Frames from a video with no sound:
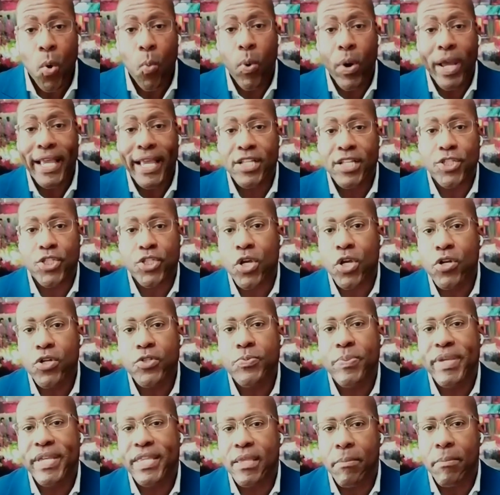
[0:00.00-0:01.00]
What
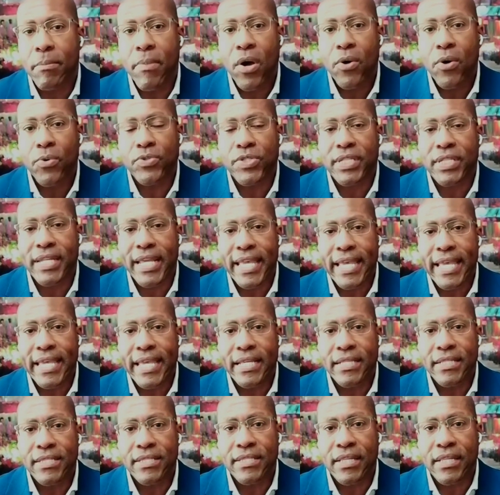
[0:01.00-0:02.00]
concerns me the most
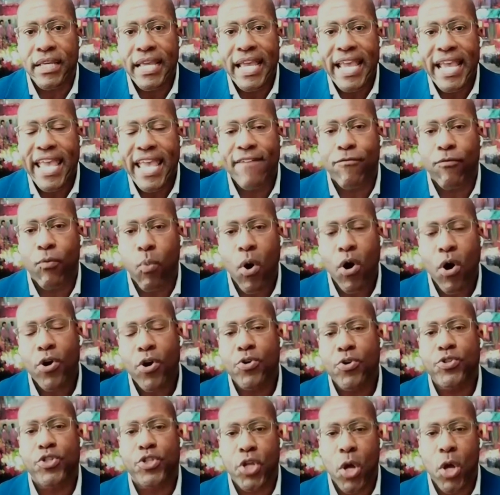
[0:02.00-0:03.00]
is if
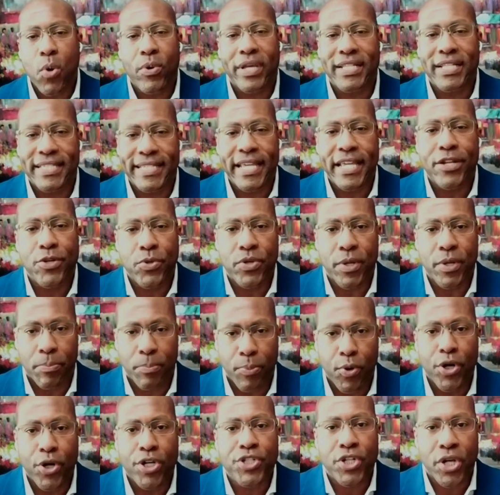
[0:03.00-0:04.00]
workers don't continue to
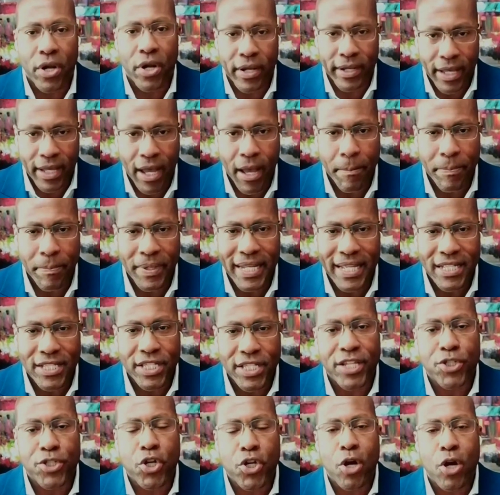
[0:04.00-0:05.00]
push on
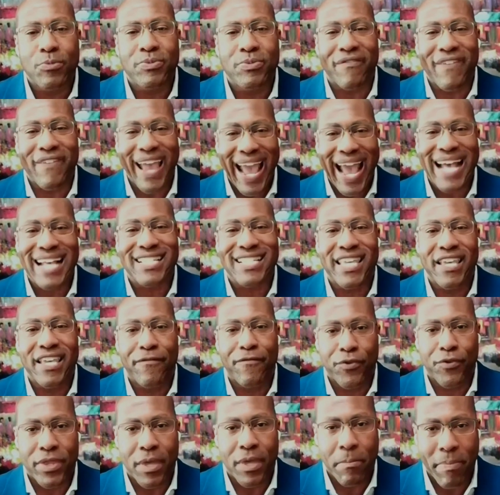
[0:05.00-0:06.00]
companies in terms of
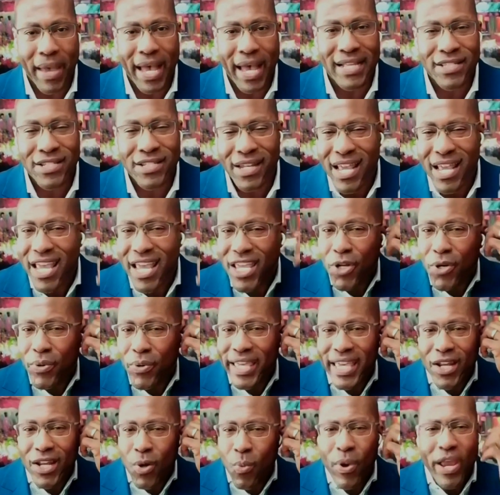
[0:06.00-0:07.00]
asking for the best,
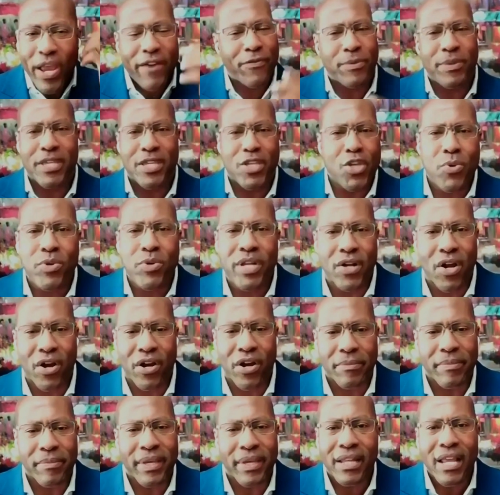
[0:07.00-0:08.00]
get away from the union
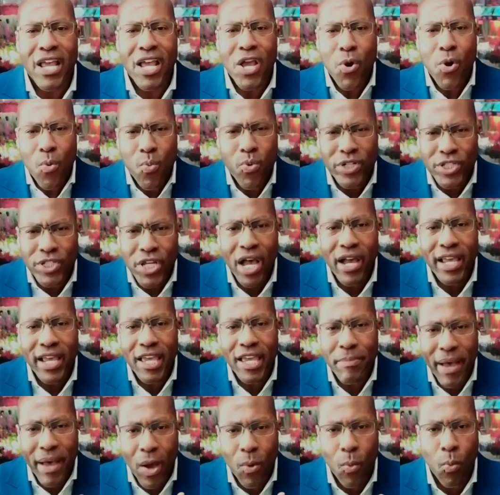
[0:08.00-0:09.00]
argument. We're
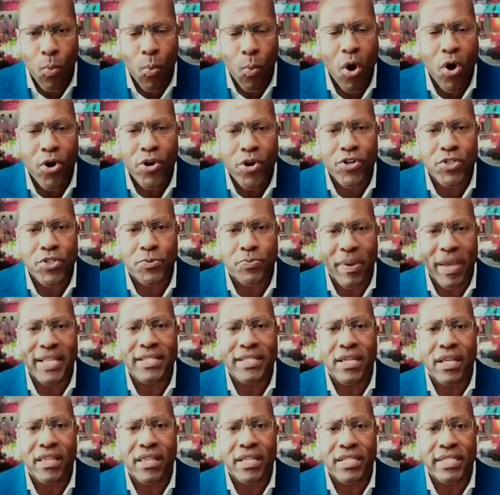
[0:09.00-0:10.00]
talking about workers
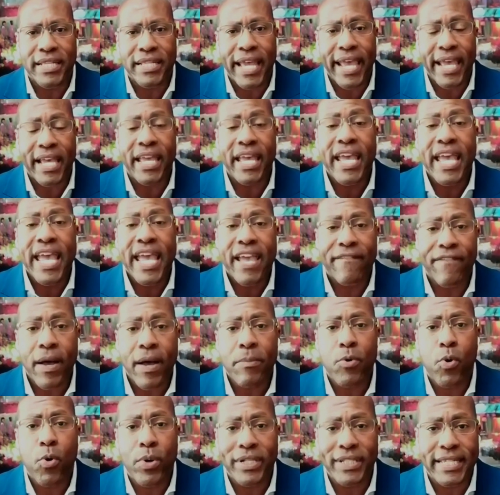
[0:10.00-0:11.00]
basically saying,
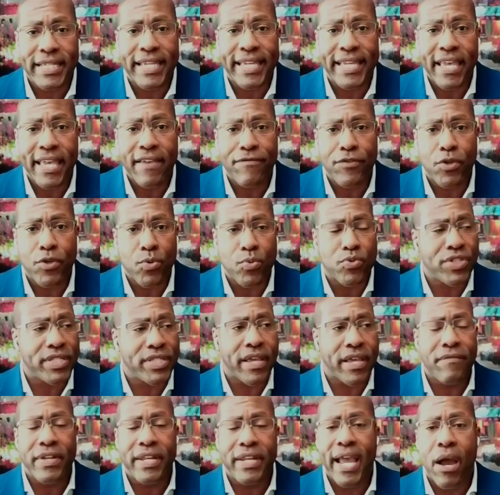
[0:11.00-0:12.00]
if I'm going to give you
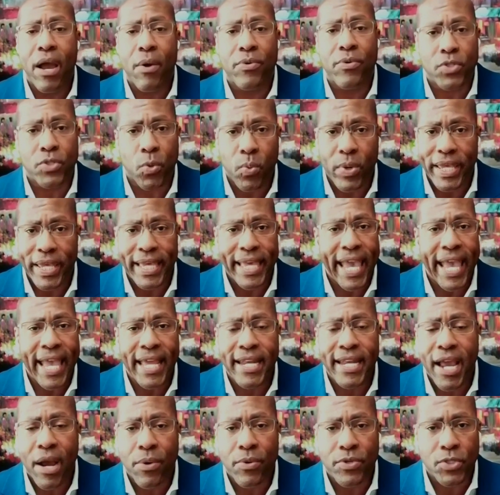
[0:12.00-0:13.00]
70 hours a week,
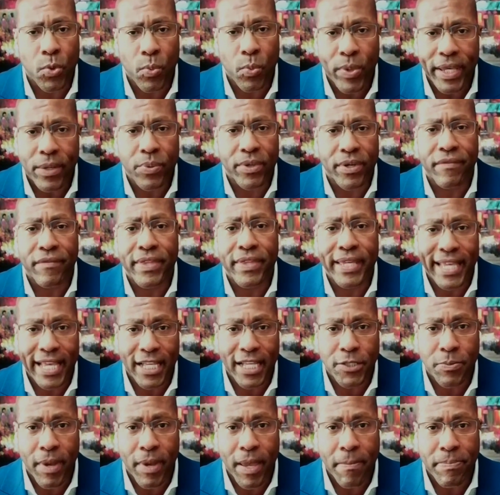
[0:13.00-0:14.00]
80 hours a week, whatever the
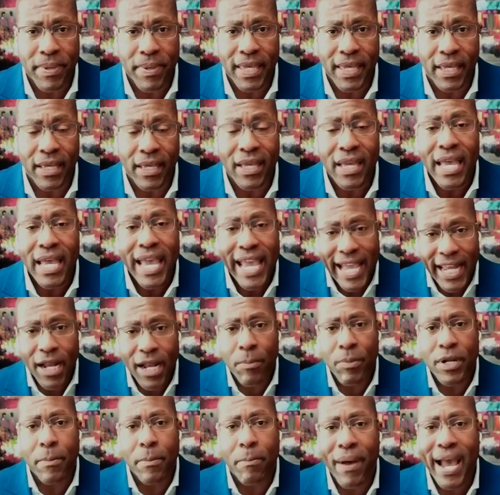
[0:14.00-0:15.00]
case might be,
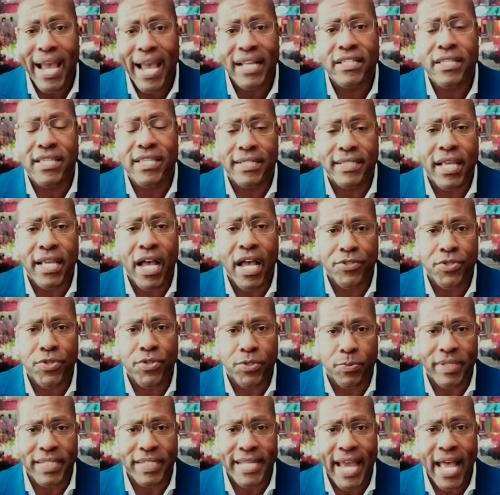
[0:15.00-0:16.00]
and I'm going to buy into this
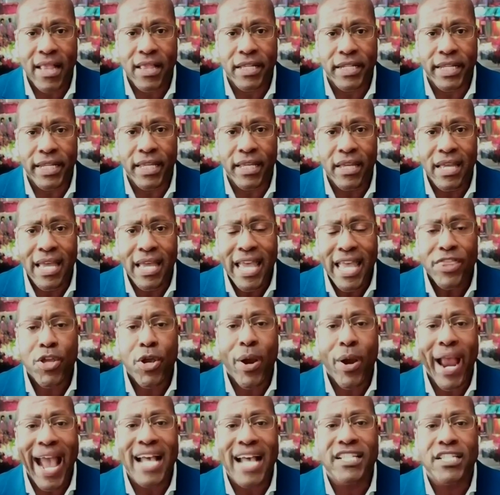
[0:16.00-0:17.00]
hustler's mentality,
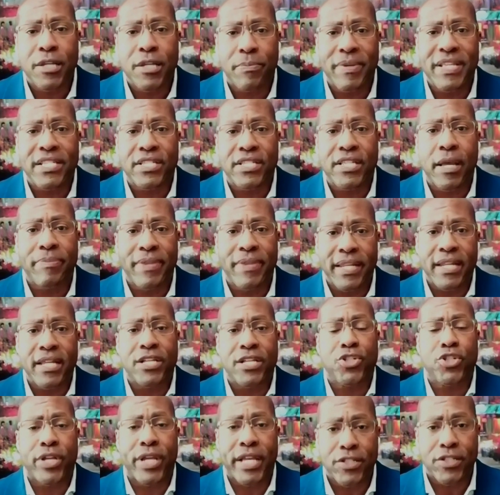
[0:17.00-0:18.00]
there has to be something
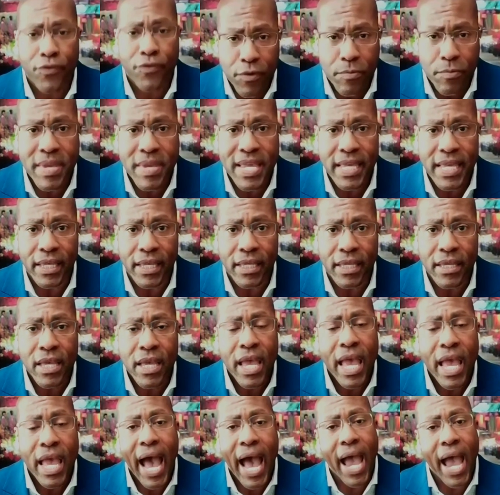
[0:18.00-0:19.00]
in exchange for me.
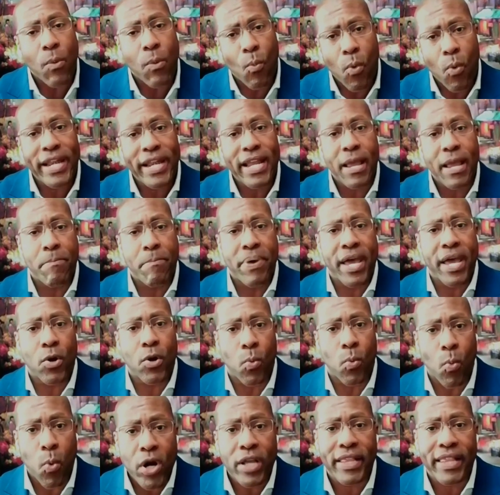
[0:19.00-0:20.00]
I want a
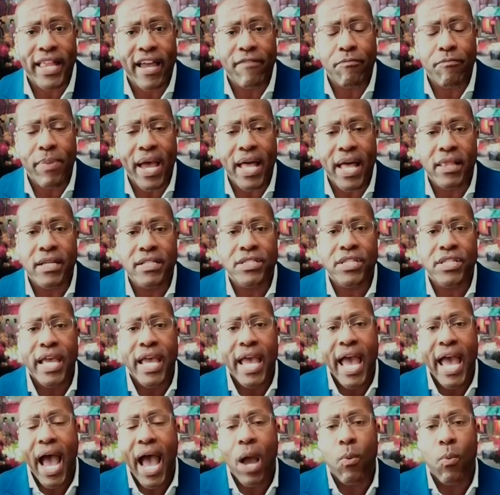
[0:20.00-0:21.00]
better work-life
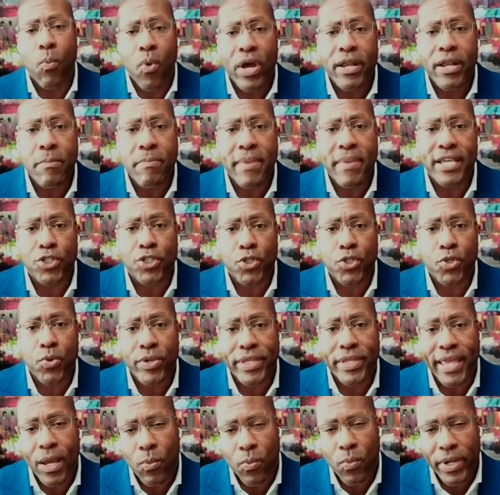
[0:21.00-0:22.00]
balance. I want to make
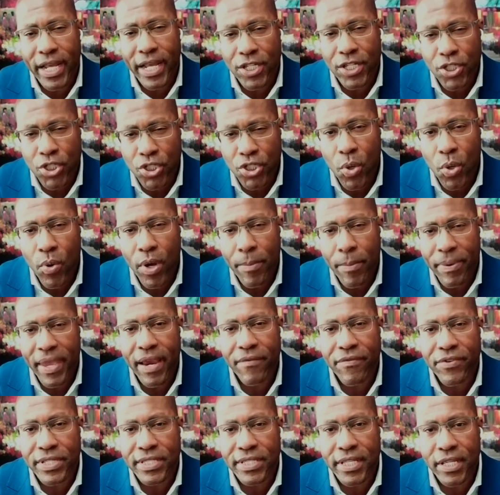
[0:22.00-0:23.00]
sure that when I show up
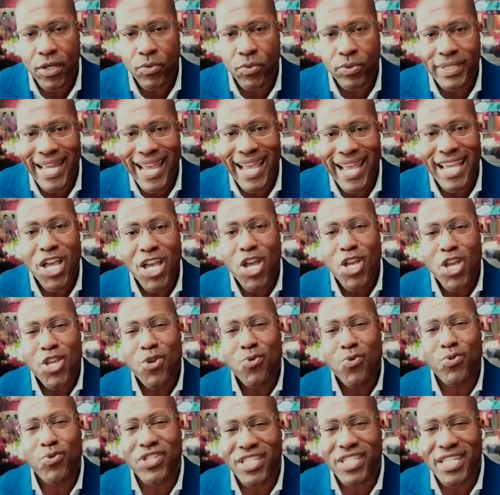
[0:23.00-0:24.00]
every single day,
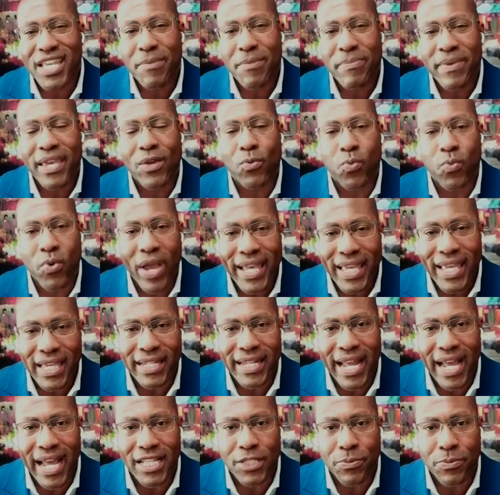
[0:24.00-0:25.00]
you see me and
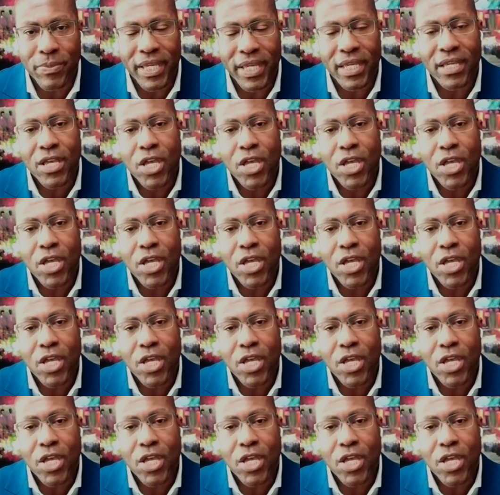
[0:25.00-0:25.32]
recognize me.